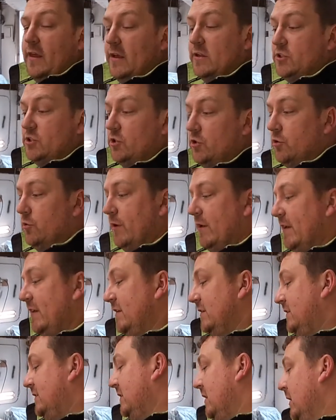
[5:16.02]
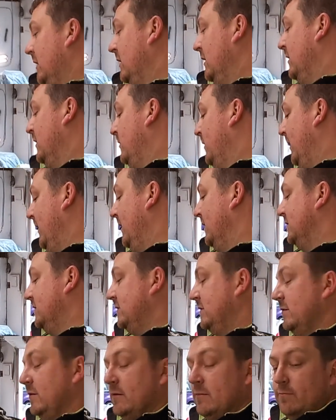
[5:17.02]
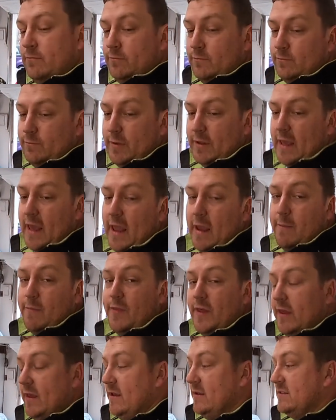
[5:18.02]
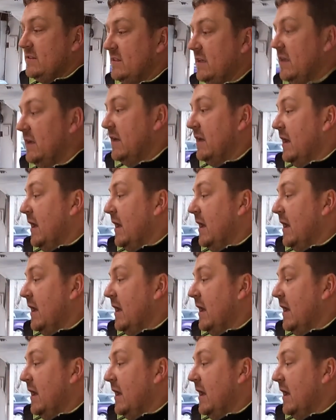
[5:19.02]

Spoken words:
issue is things became things.